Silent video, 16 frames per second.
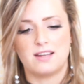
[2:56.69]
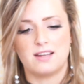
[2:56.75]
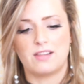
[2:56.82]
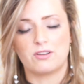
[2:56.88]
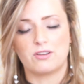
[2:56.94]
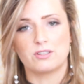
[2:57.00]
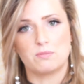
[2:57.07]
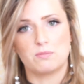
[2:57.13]
I
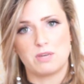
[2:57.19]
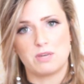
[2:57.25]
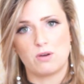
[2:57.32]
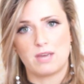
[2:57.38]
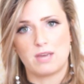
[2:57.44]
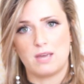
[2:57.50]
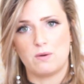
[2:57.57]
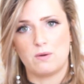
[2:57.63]
learned to be
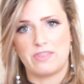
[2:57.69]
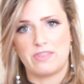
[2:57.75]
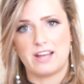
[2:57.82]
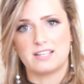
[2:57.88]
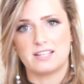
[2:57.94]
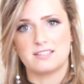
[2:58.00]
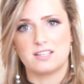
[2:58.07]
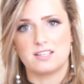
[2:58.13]
okay with
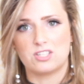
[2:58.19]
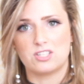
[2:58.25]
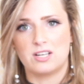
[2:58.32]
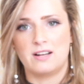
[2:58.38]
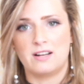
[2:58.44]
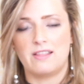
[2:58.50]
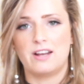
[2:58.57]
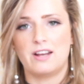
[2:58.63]
that
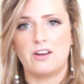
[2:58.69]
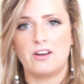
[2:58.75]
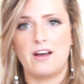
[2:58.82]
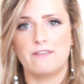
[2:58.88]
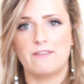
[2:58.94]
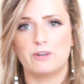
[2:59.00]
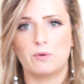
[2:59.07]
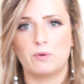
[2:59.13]
decision and that not
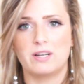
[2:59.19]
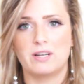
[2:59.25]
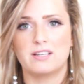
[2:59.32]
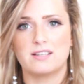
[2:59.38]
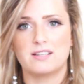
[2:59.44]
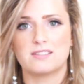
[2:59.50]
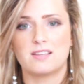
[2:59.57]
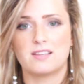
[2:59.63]
everyone
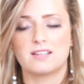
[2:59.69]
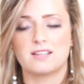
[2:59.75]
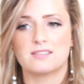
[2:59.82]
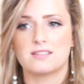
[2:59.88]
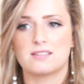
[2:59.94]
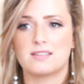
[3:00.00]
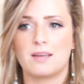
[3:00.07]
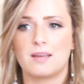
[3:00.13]
does things
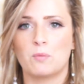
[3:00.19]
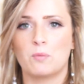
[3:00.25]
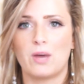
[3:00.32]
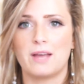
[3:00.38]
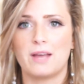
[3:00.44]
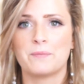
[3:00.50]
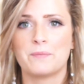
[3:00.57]
the same way.